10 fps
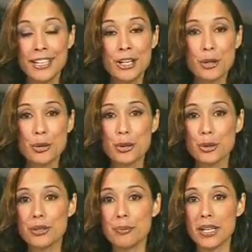
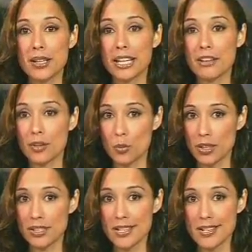Rotorua Mayor Kevin
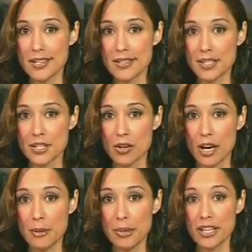Winters is
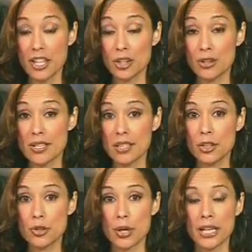describing the New
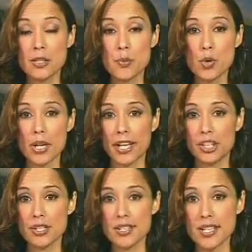Zealand Transport
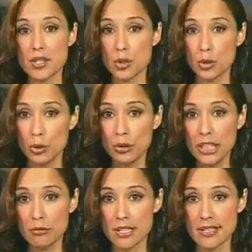Agency's
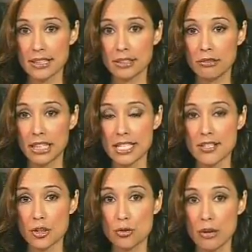newly released
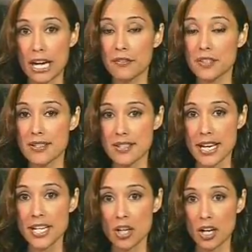draft
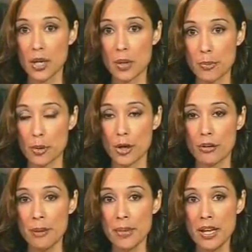state highway
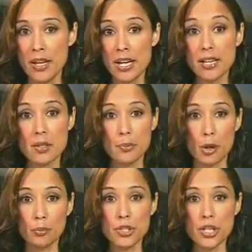program as a
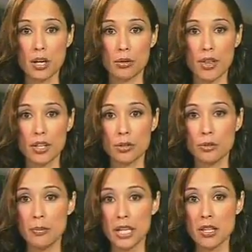bombshell that could
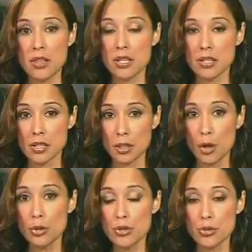mean the
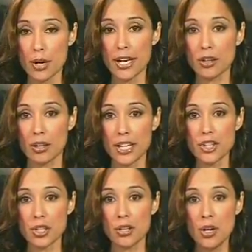slow
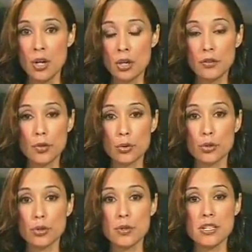strangulation of
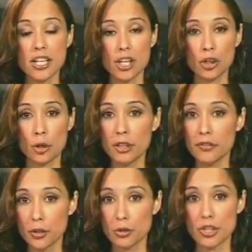Rotorua's economic
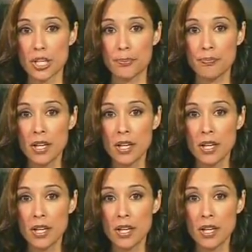future.